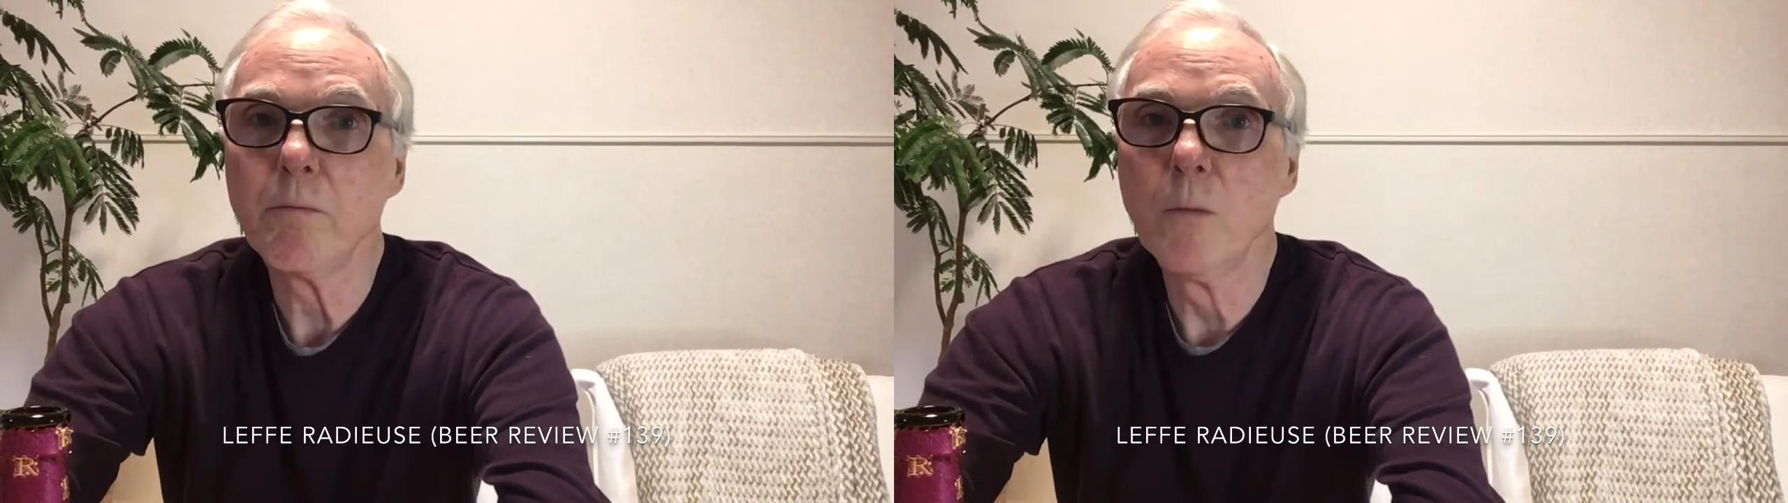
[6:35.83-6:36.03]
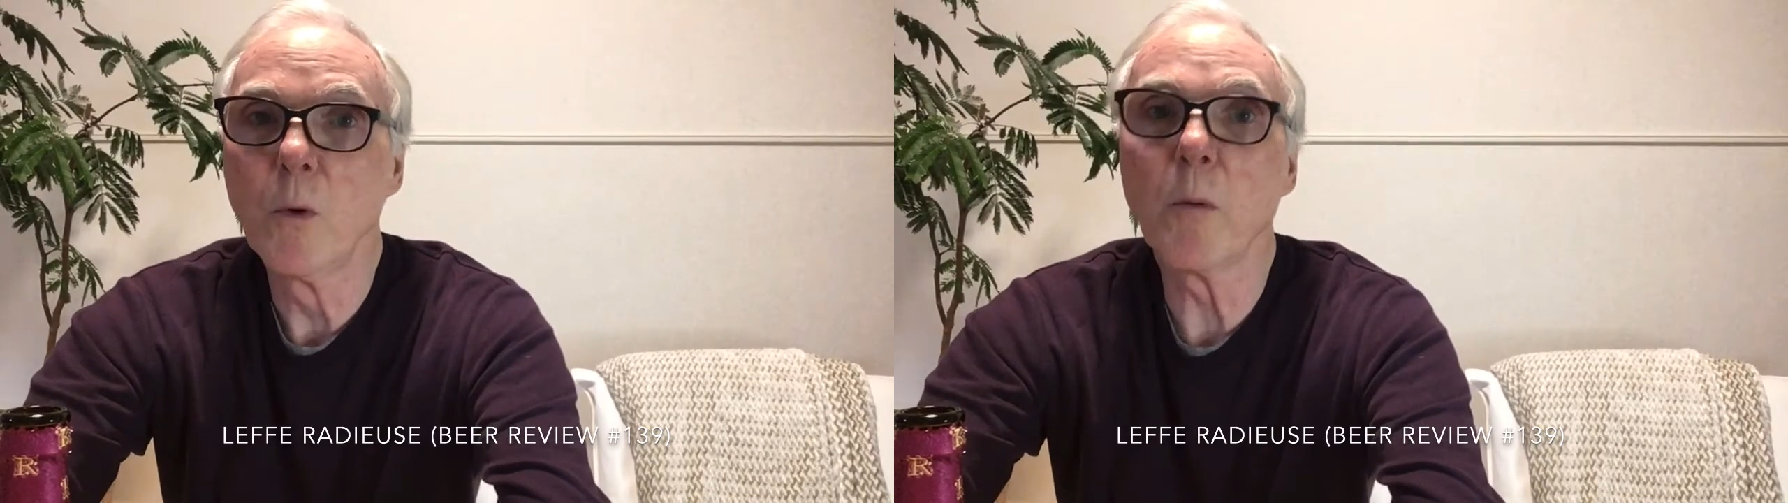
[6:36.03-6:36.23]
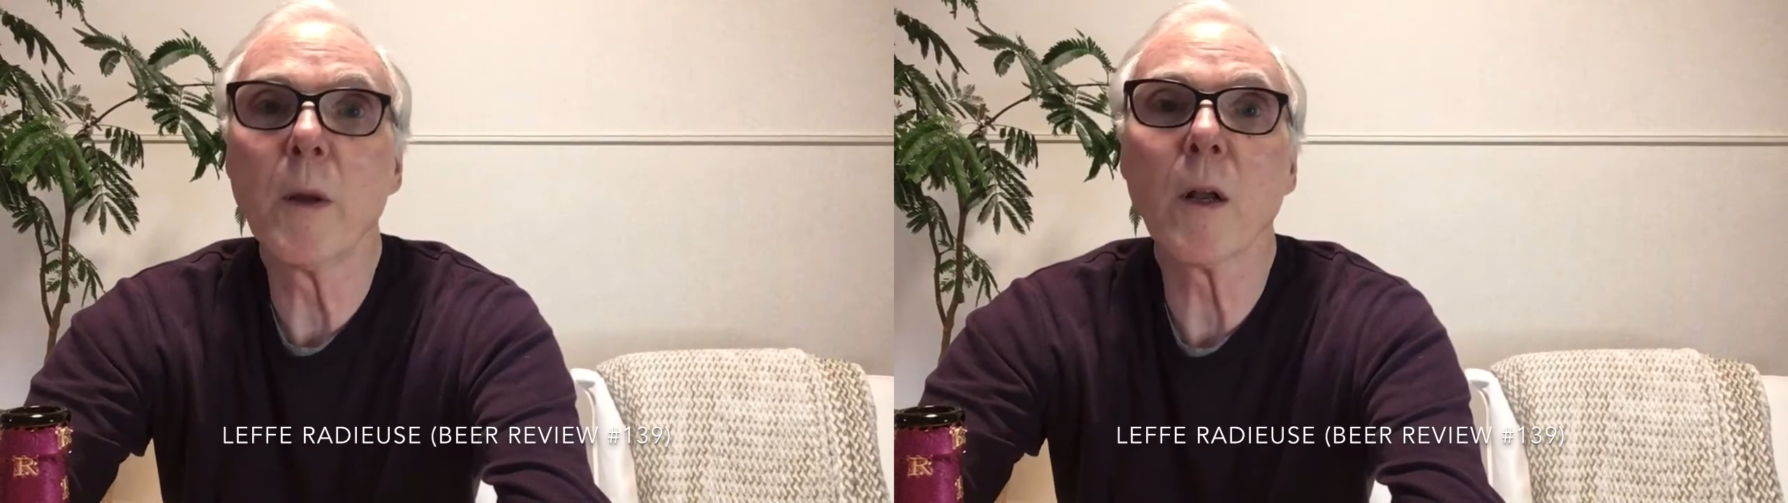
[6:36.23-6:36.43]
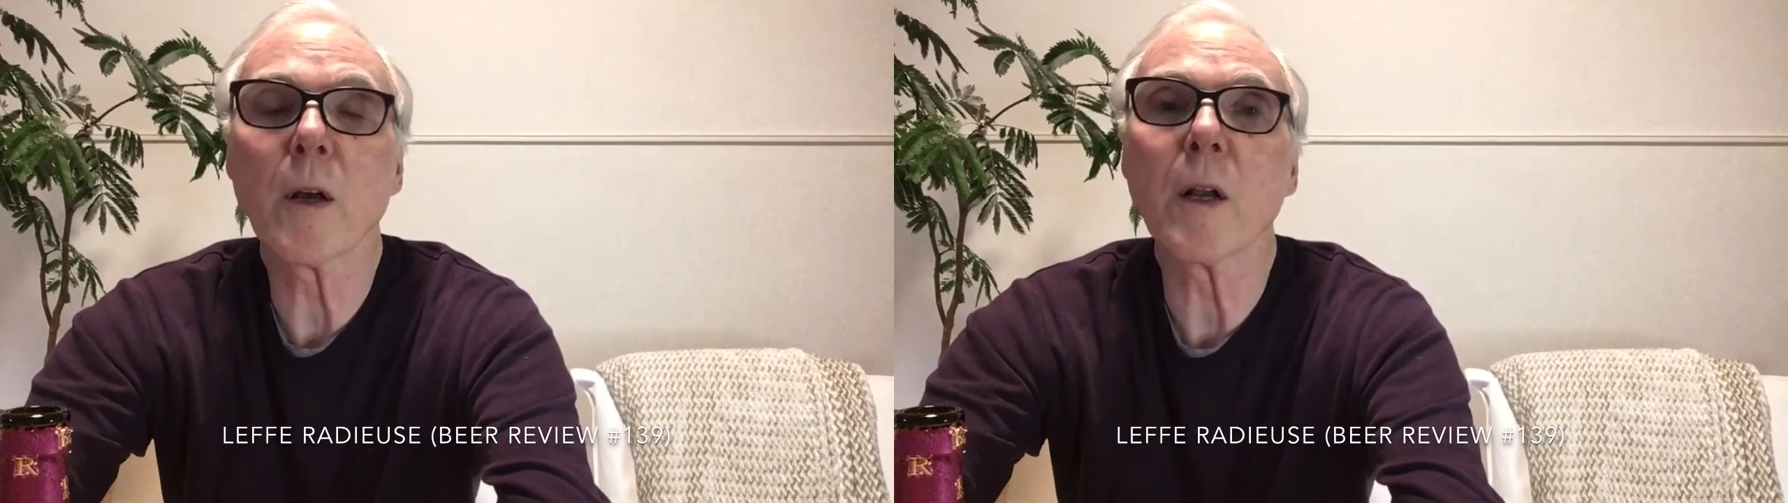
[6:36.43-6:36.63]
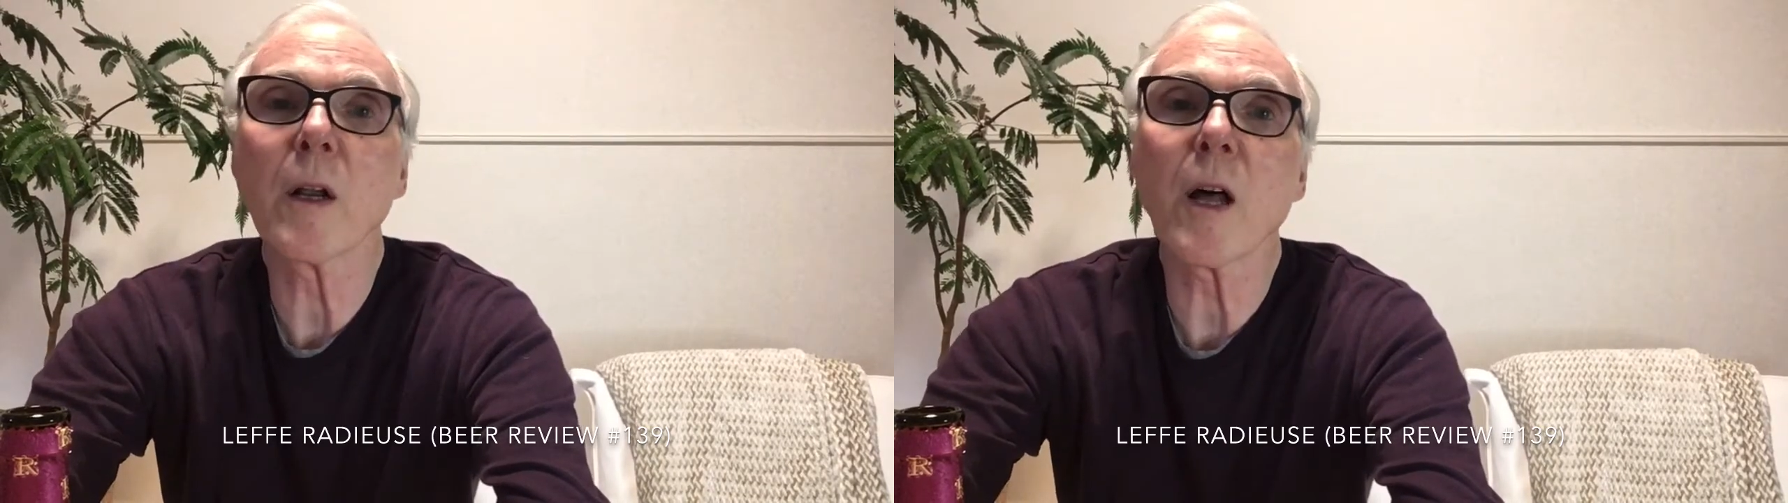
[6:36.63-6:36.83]
we'll be
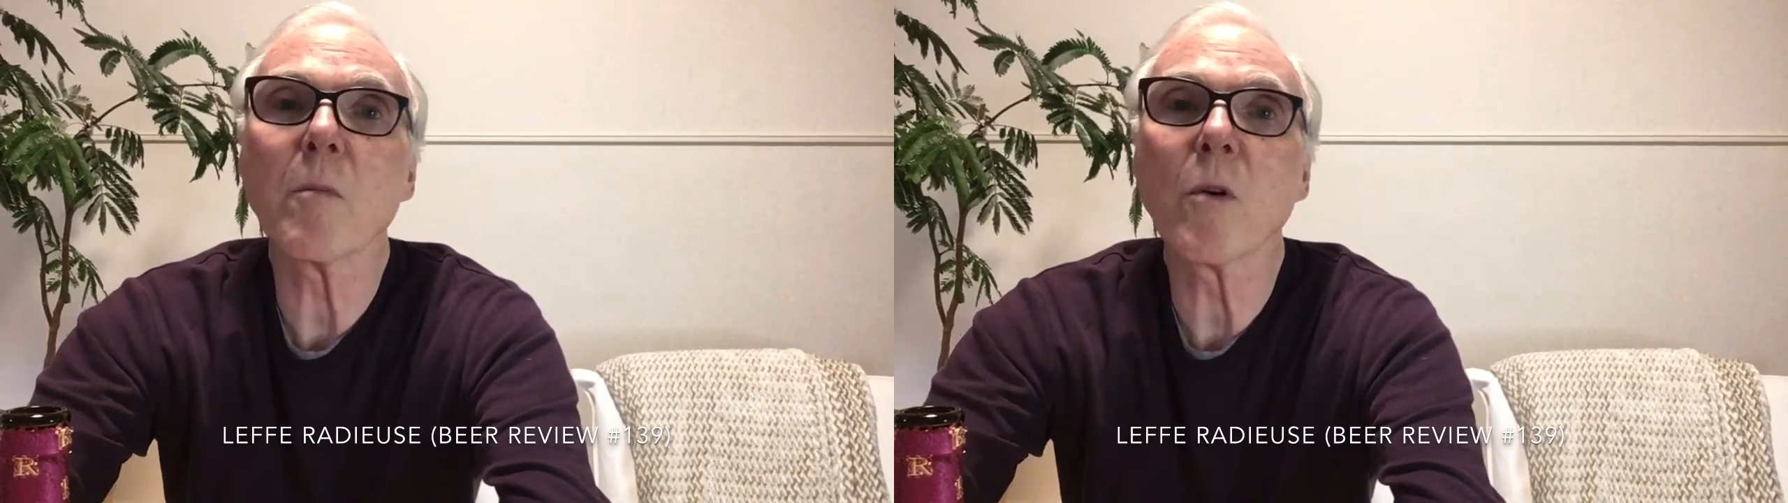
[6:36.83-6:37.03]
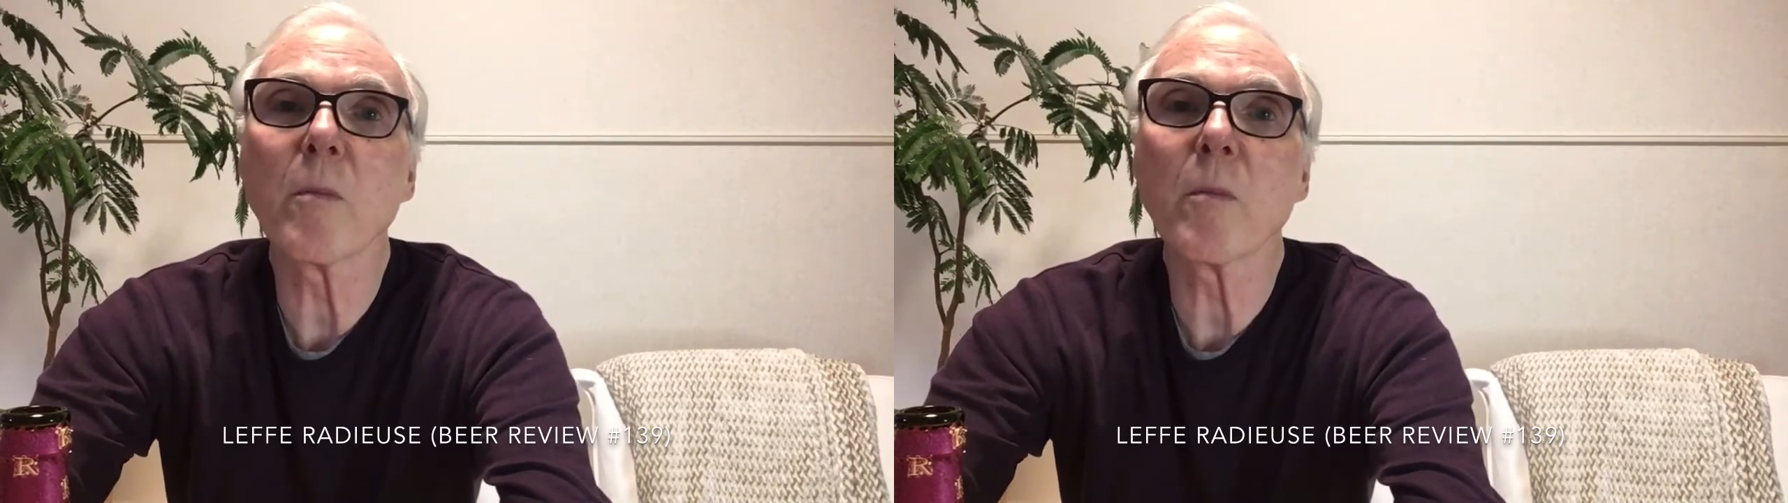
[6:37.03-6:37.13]
looking at a lot more